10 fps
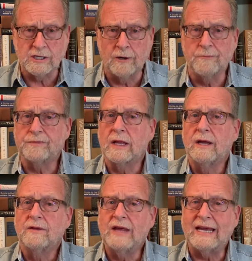So
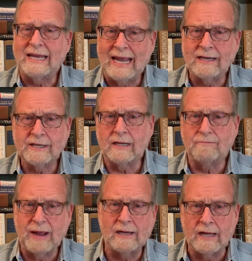they can't get
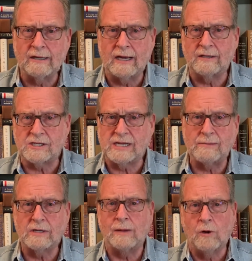a bailout and at the
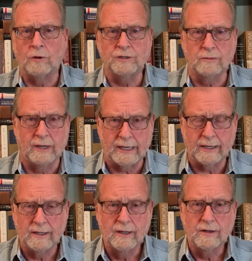same time hold your
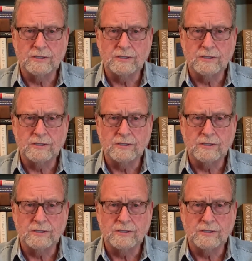money.